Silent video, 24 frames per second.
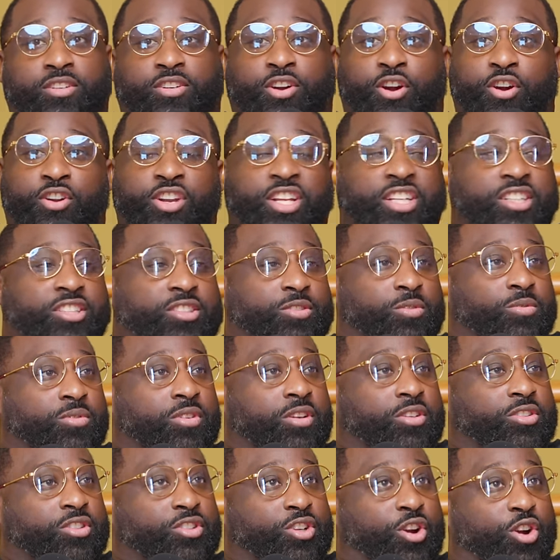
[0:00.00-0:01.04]
Curtis
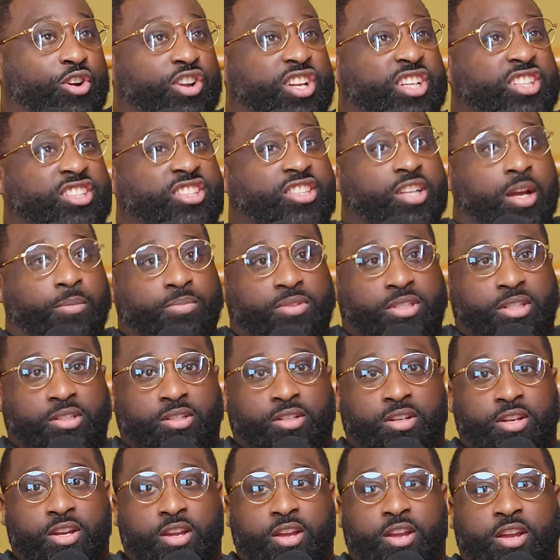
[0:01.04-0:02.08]

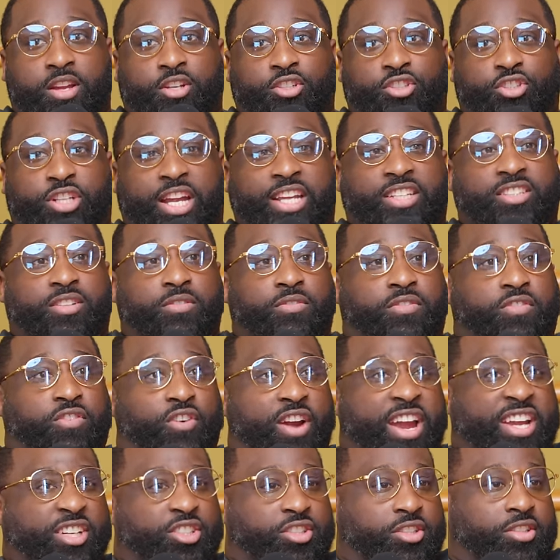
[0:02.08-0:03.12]
Sumter, Jason
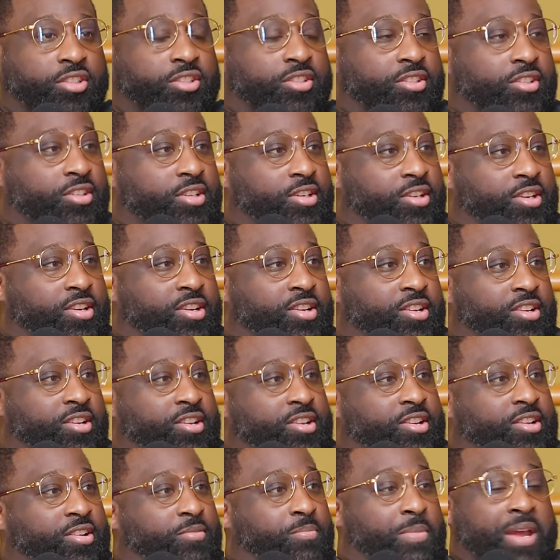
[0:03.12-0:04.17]
Frazier.
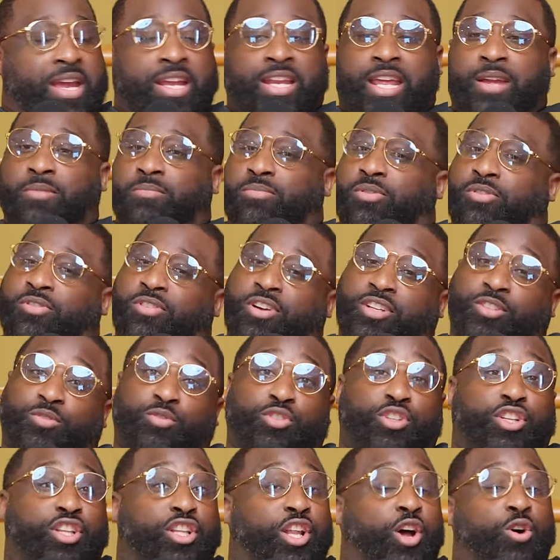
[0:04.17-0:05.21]
Man, them boys
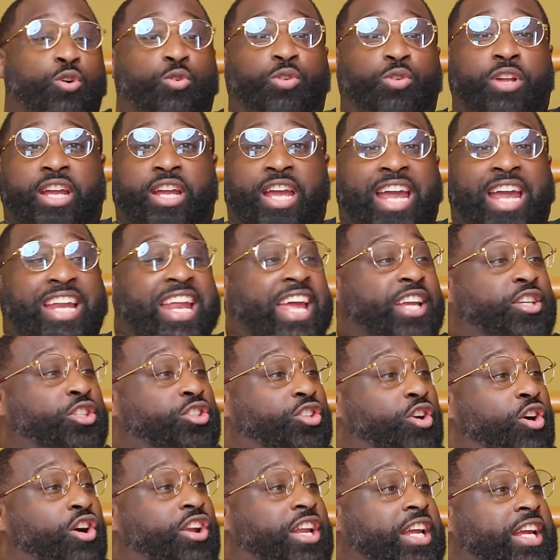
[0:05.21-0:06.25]
was loaded. And they
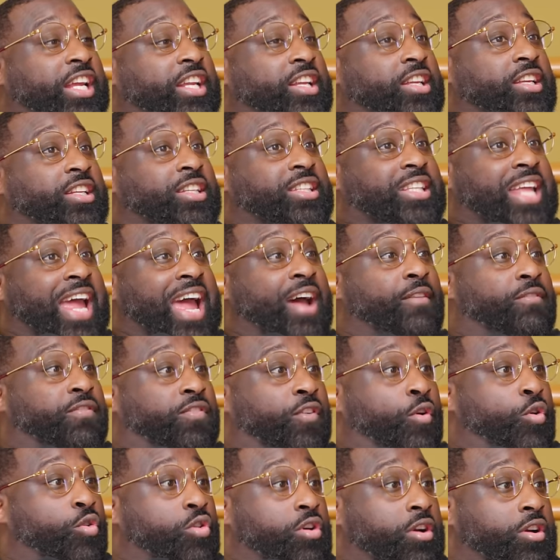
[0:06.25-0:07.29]
started that
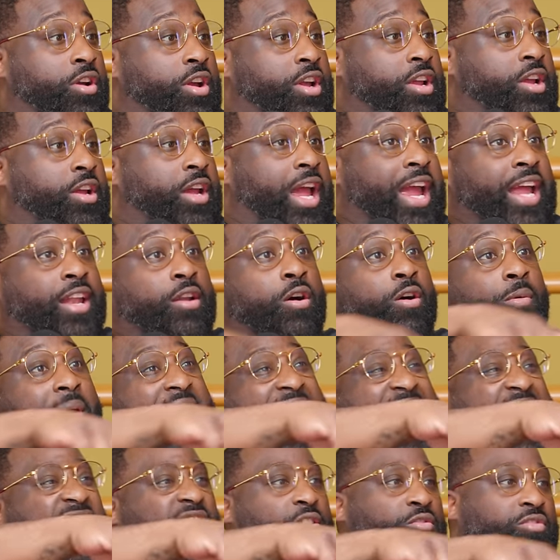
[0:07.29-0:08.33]
4. And on
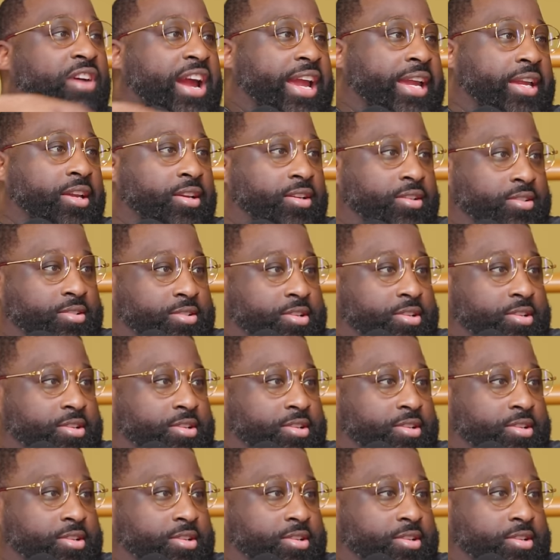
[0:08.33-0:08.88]
Allen Ray.